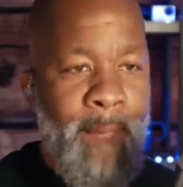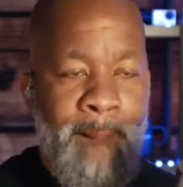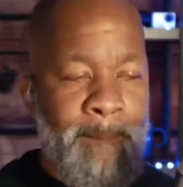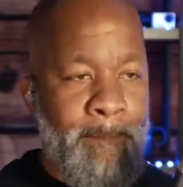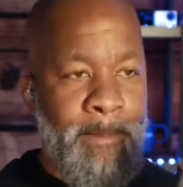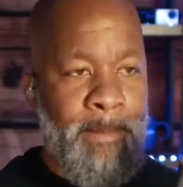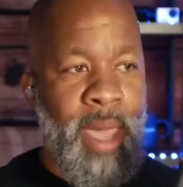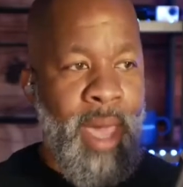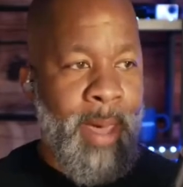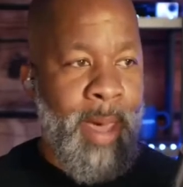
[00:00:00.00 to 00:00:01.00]
Yeah.
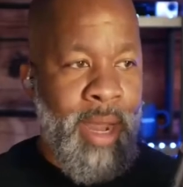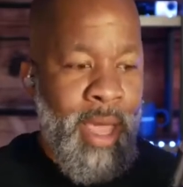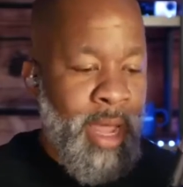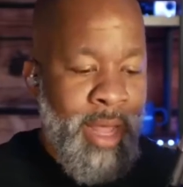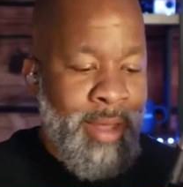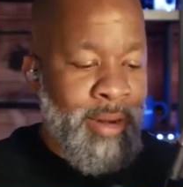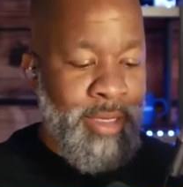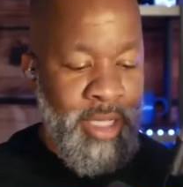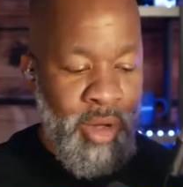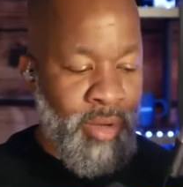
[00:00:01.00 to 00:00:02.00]

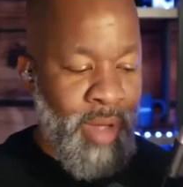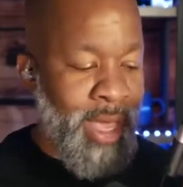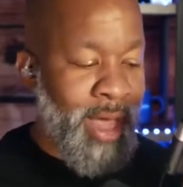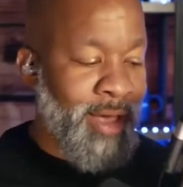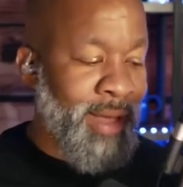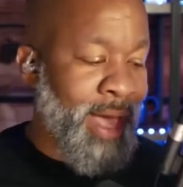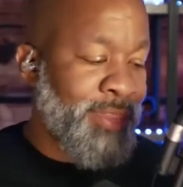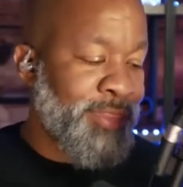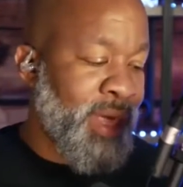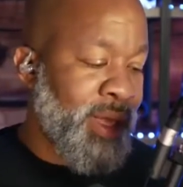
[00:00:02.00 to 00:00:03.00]
And you know,
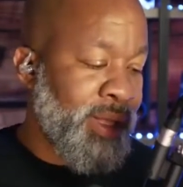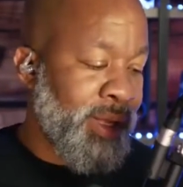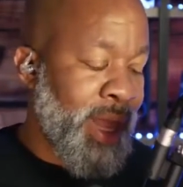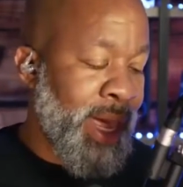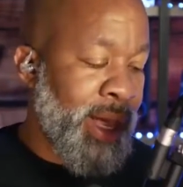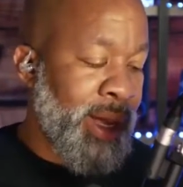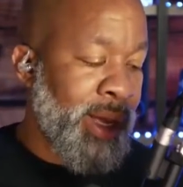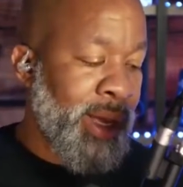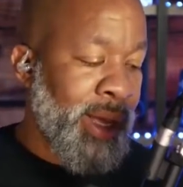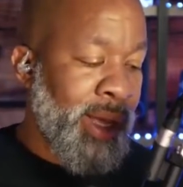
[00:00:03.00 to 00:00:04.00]
I think
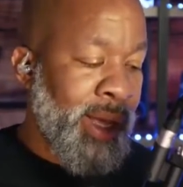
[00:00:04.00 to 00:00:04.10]
like